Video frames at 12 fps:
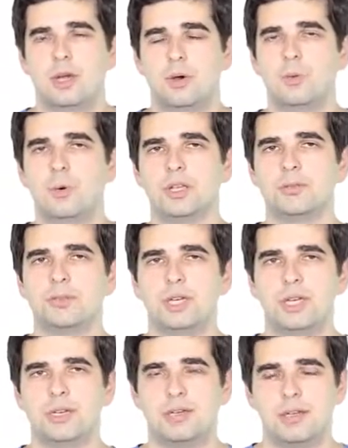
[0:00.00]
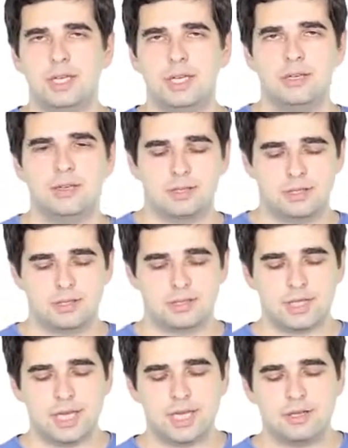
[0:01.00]
What we need
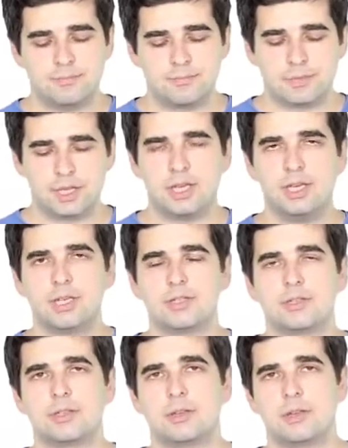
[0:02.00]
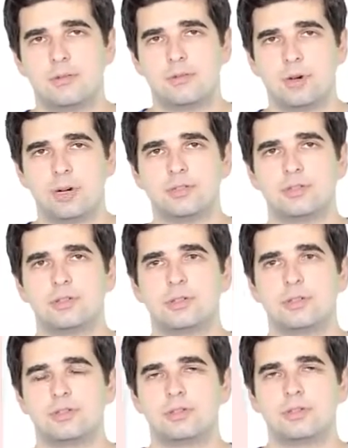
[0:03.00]
instead is first
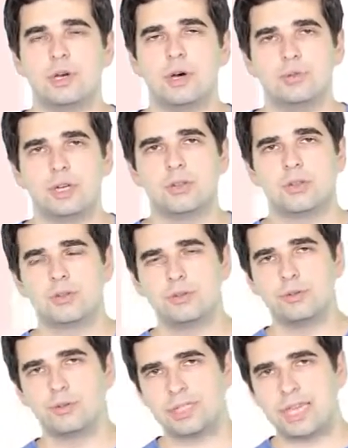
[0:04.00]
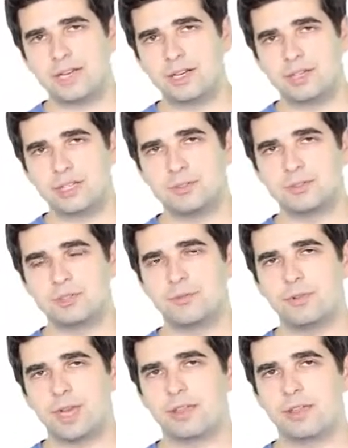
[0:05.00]
to go not through cyclic shifts
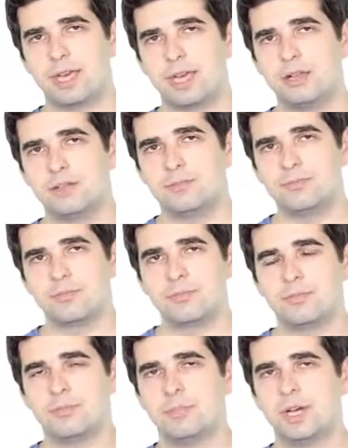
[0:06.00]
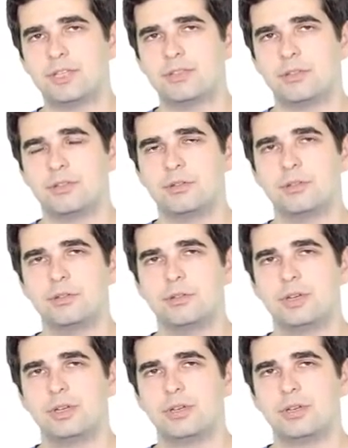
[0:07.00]
of length L, but
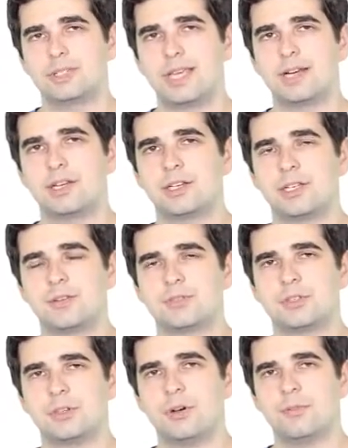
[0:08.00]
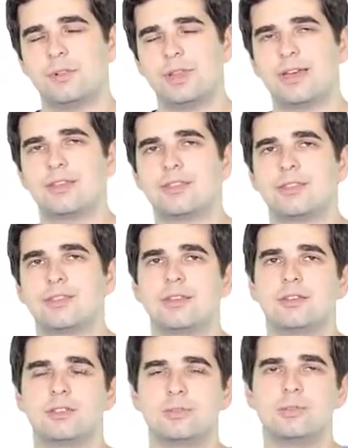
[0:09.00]
through cyclic shifts of length
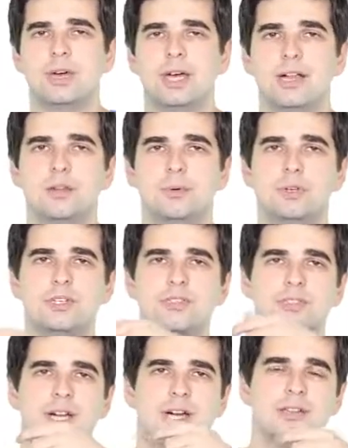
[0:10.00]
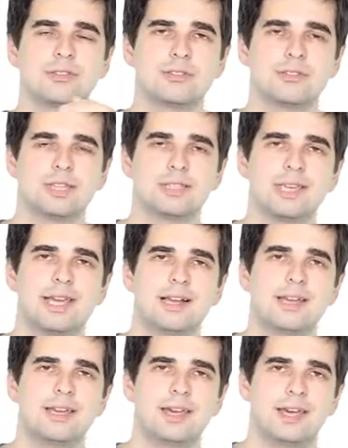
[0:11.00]
2L, which starts
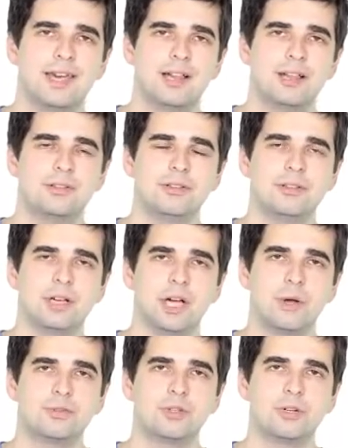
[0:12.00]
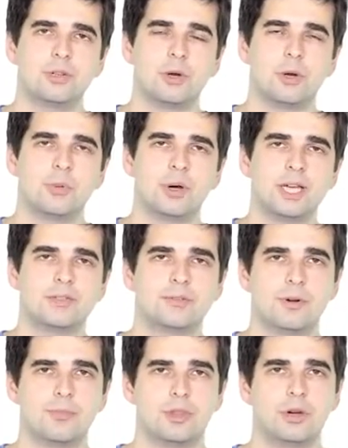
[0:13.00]
exactly L counterclockwise
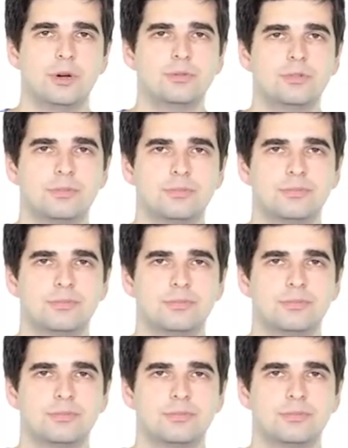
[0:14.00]
from those.